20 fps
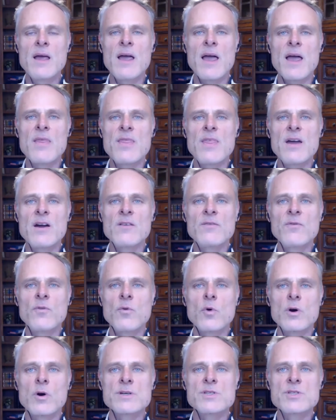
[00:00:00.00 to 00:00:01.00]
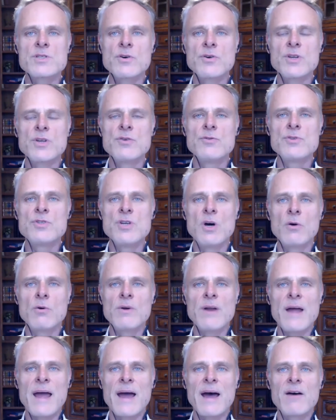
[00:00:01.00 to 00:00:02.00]
and therefore so you
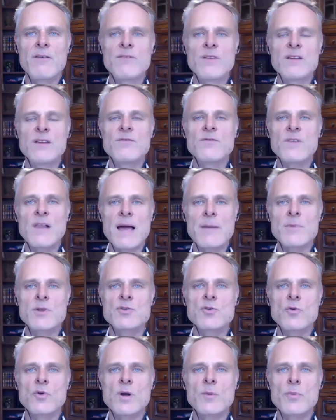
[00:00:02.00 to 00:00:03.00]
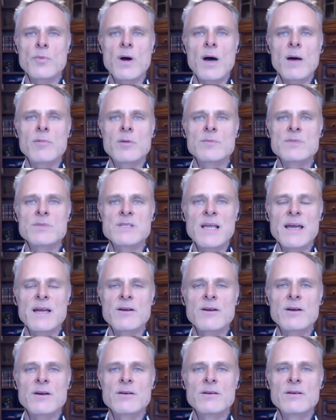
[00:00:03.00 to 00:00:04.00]
don't have inflammatory problems later.